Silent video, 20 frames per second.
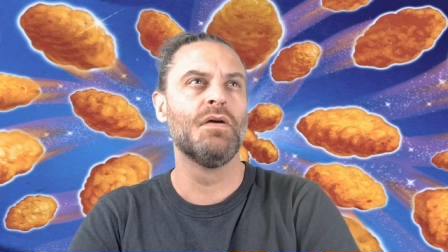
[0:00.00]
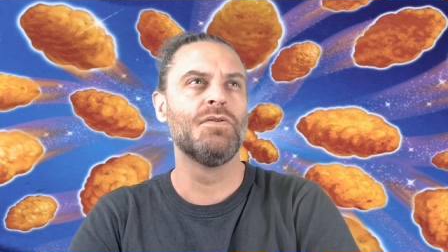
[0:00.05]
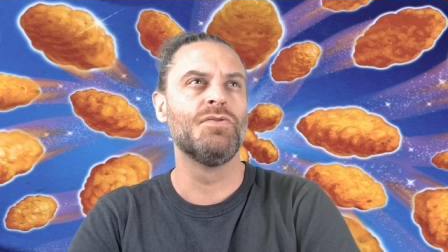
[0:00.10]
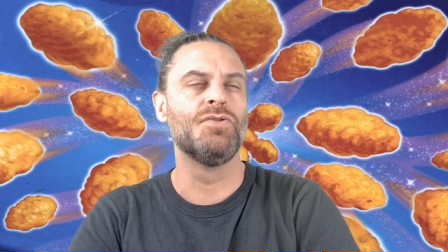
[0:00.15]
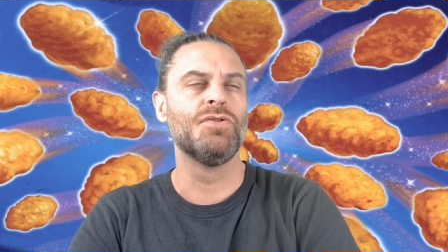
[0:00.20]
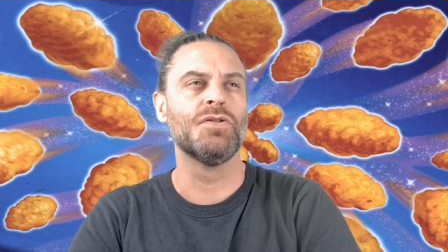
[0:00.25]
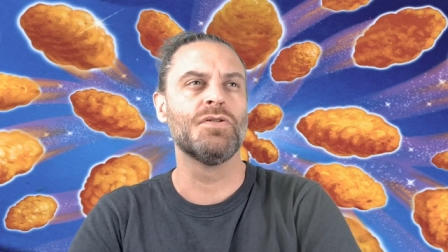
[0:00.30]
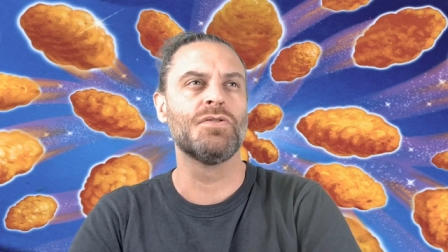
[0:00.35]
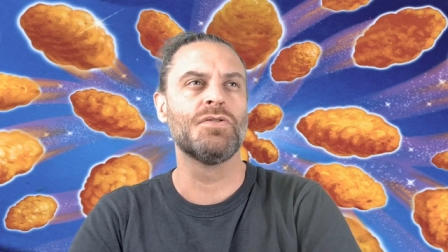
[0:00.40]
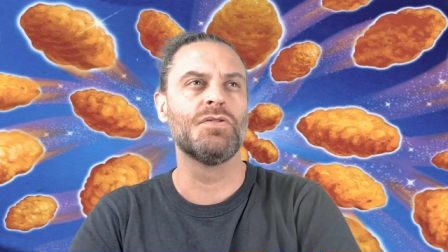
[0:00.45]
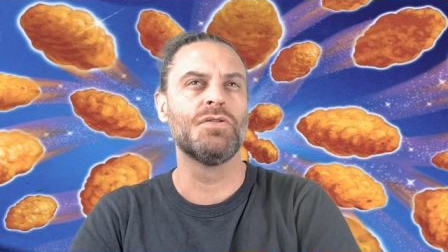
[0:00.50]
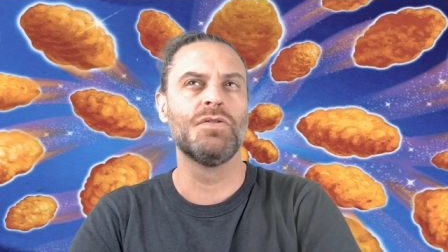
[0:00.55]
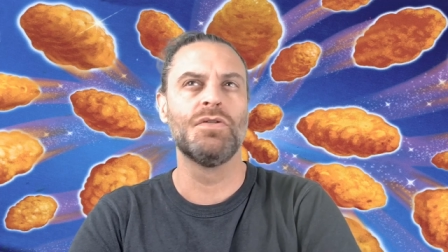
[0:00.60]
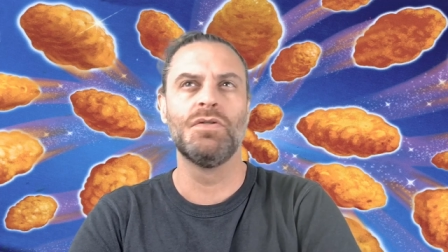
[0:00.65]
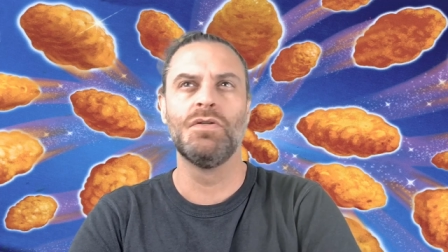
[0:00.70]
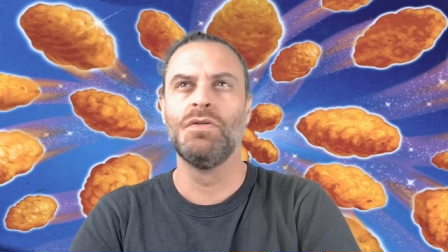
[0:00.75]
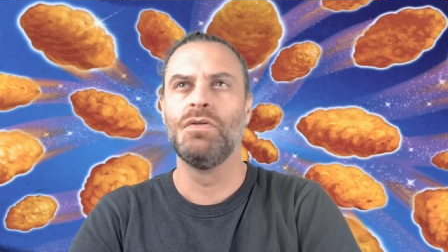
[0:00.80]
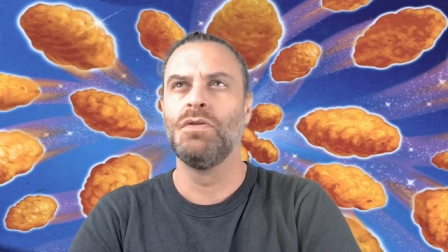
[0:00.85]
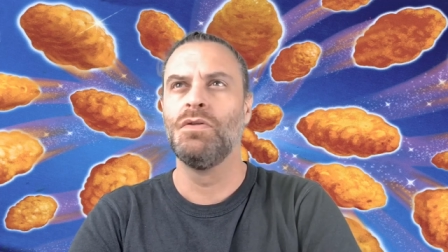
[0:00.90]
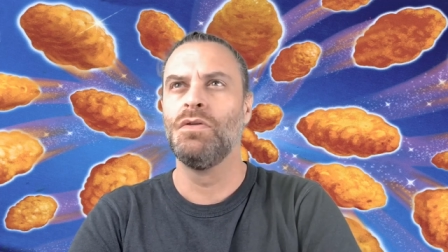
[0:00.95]
just
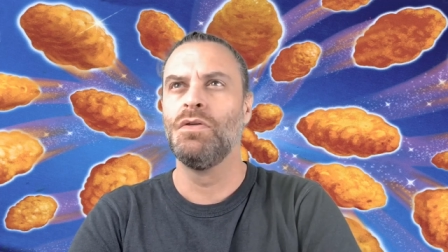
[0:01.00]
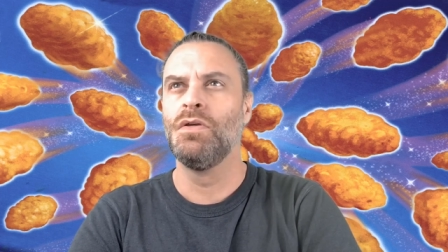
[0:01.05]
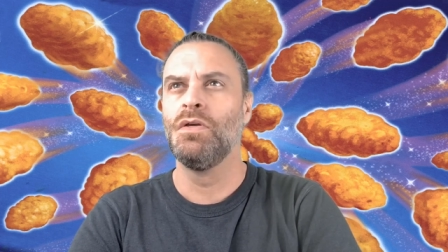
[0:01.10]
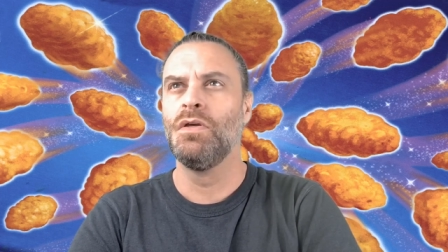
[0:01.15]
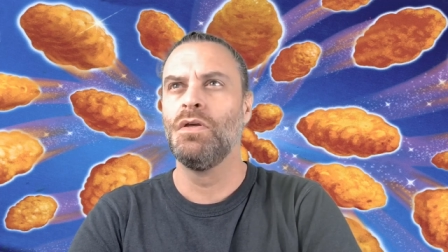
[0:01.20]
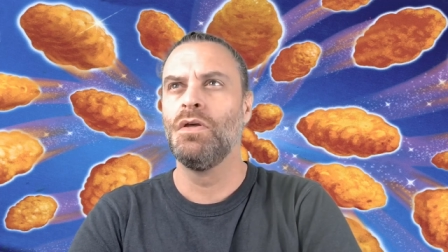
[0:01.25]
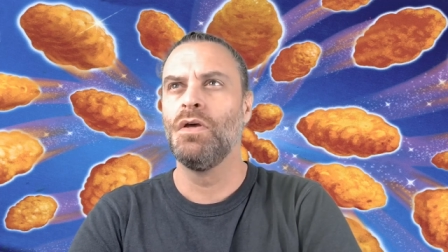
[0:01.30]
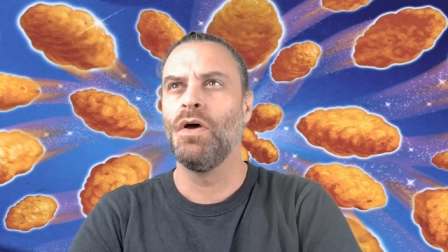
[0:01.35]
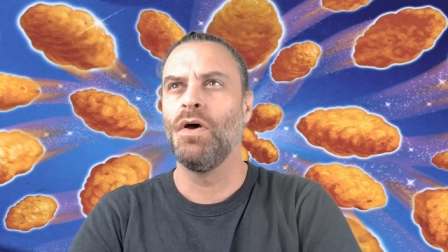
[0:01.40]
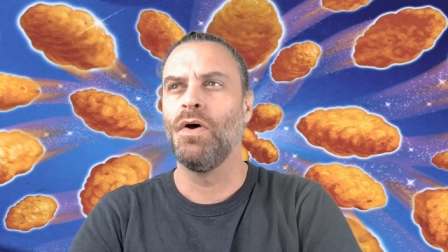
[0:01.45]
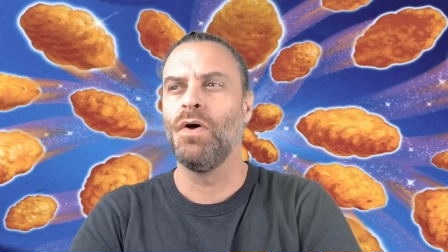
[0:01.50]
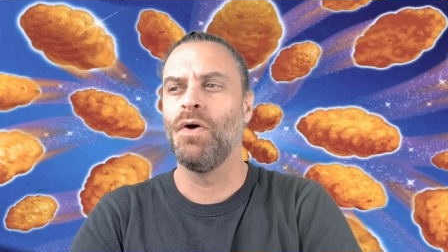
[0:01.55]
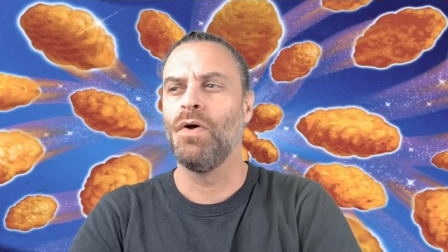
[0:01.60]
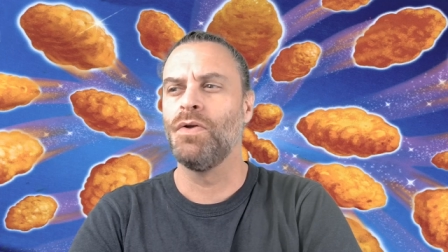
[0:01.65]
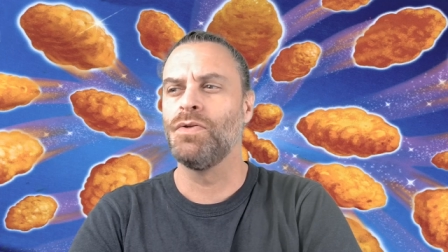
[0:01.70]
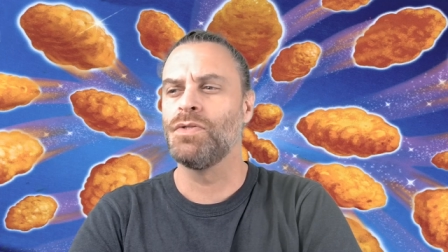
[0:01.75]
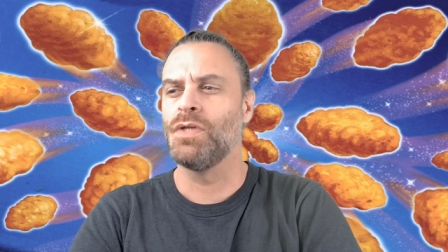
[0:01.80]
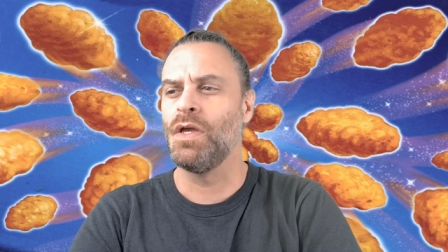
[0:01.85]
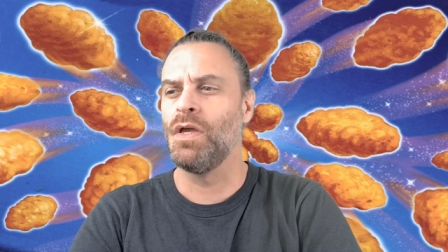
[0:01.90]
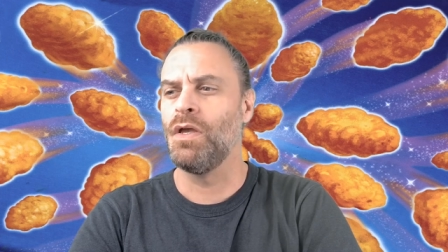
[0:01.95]
uh,
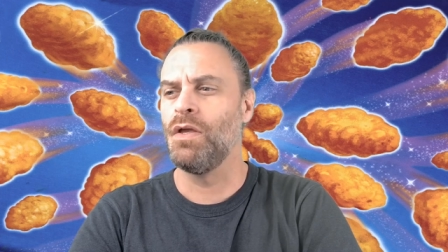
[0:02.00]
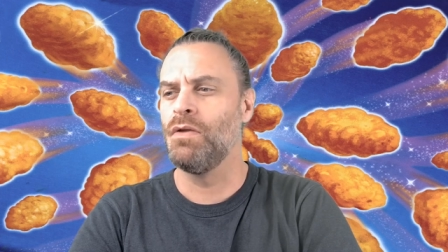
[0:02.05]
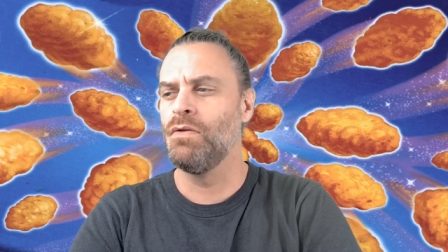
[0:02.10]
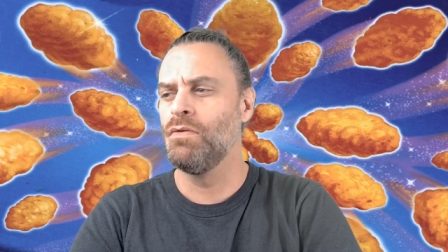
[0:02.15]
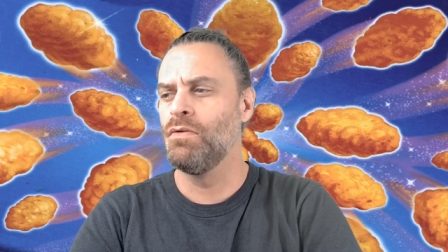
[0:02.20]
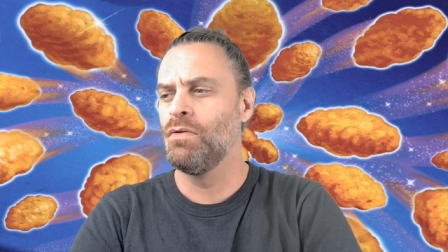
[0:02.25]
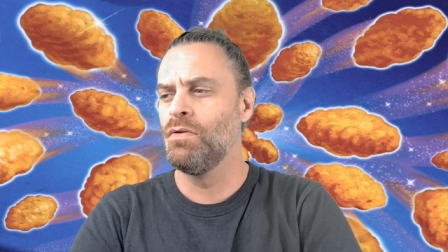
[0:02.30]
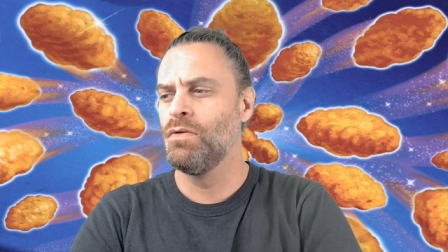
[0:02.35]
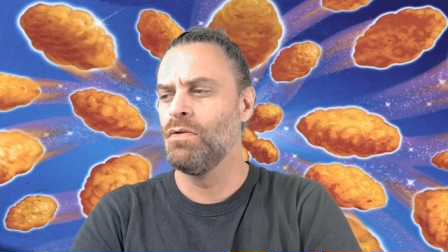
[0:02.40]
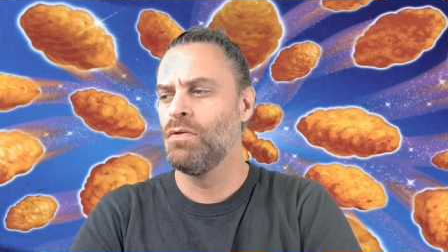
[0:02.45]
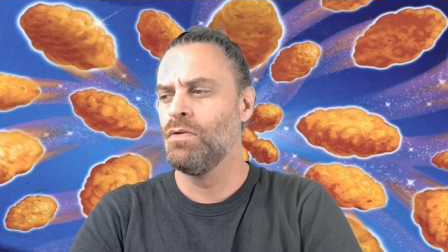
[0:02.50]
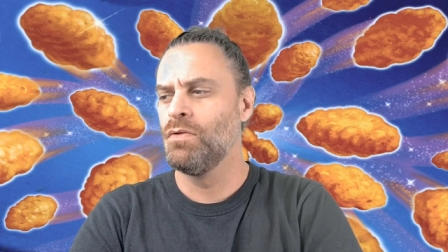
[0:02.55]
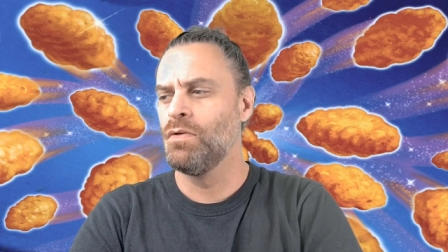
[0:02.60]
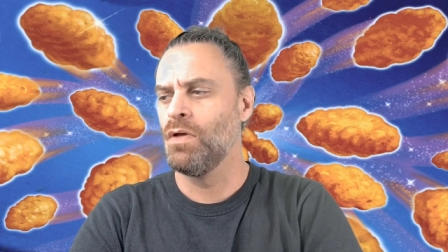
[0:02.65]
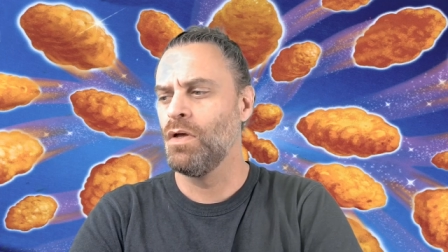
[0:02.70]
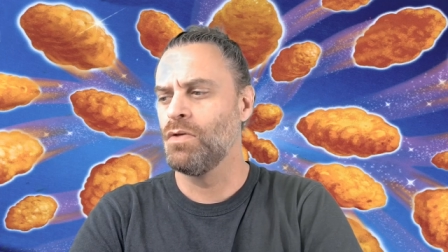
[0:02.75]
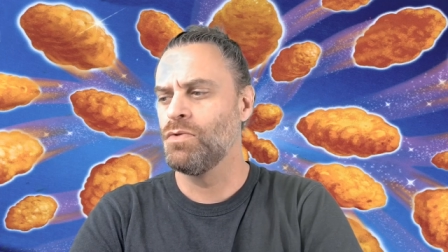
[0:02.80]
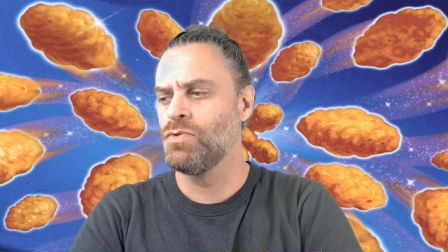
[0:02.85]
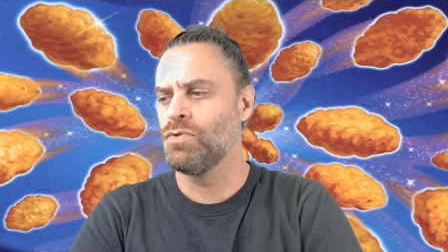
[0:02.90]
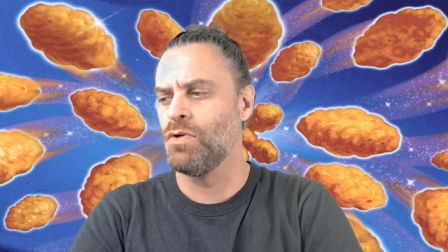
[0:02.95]
as a
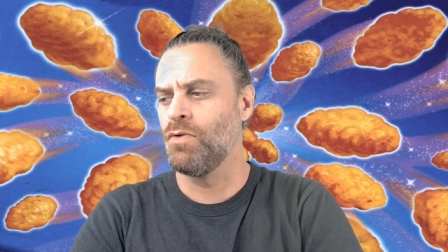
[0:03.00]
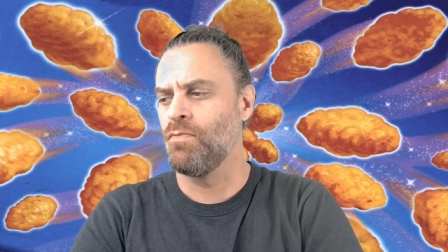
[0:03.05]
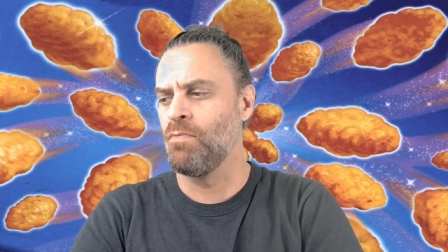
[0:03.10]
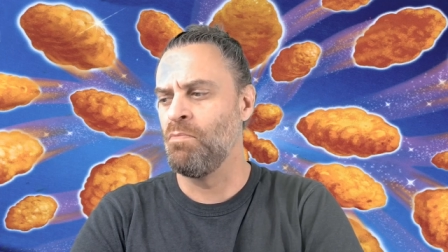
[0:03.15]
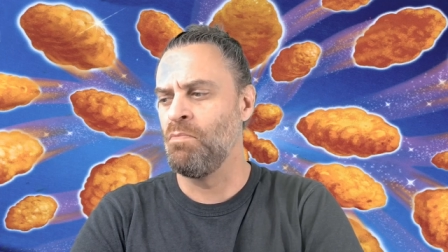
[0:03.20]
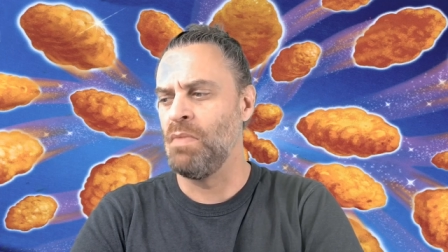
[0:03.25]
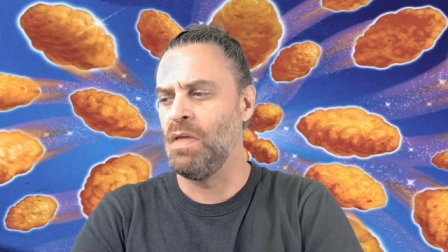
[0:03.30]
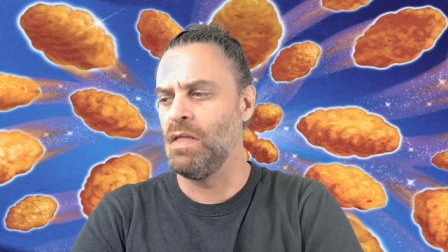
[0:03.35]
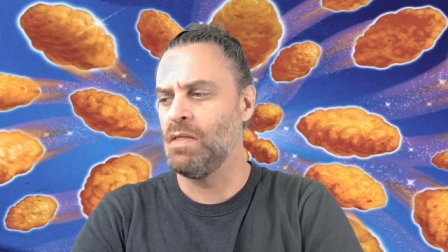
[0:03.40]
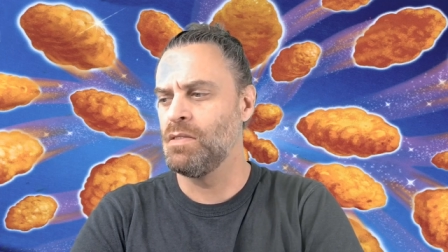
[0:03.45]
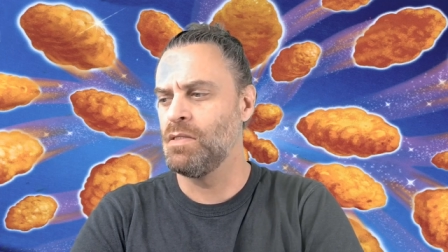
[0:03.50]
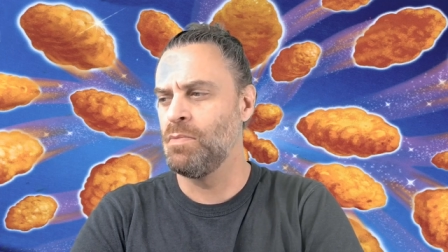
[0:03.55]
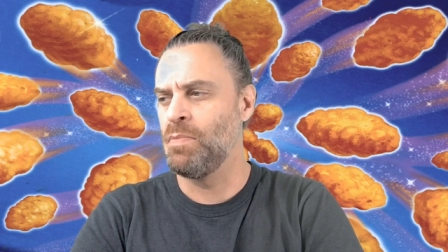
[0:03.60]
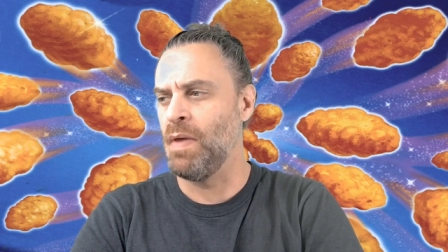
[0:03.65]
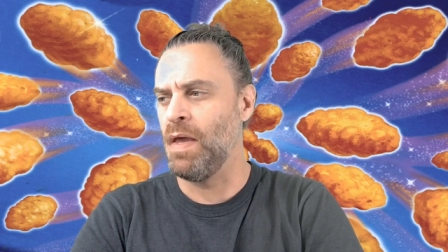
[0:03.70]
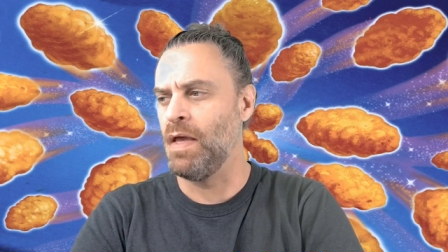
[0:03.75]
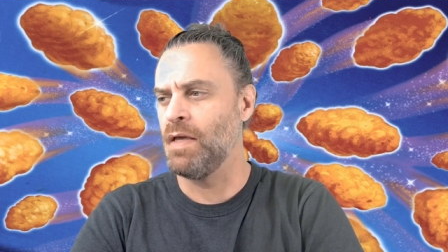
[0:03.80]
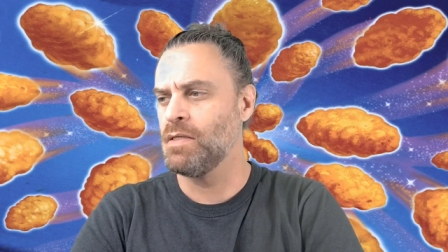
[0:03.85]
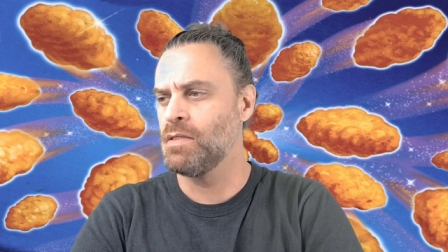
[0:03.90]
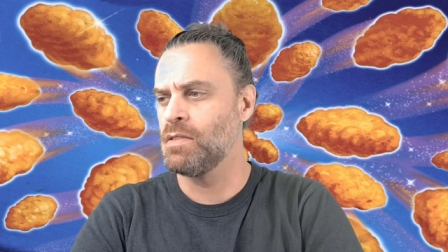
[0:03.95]
sort of meat
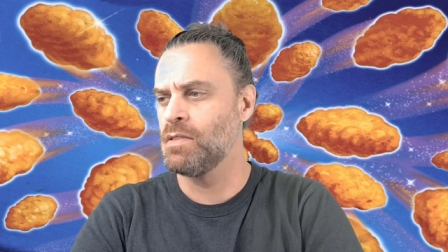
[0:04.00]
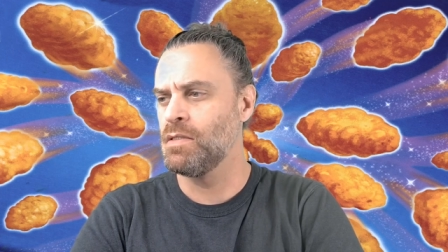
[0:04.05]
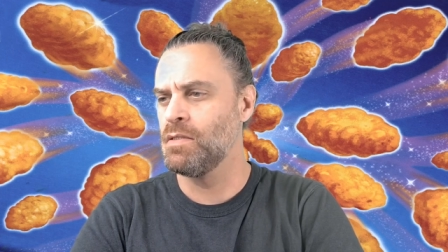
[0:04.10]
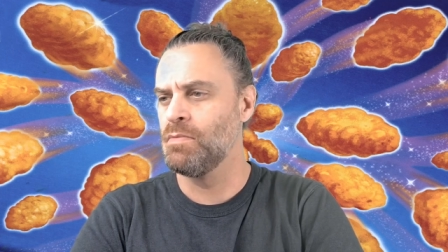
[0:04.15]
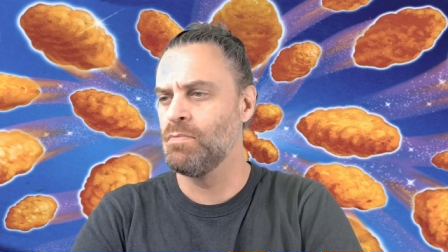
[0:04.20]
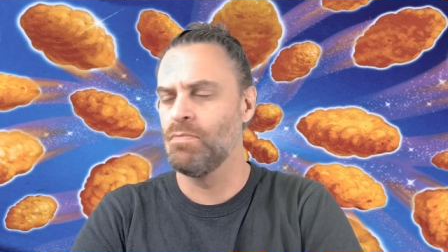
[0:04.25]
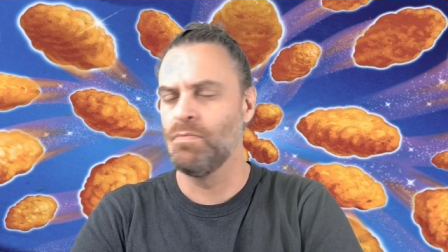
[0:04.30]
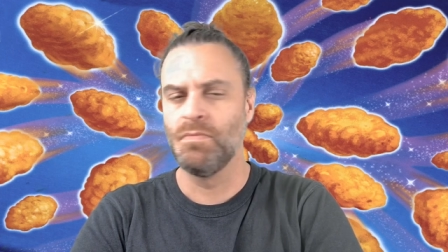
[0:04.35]
space,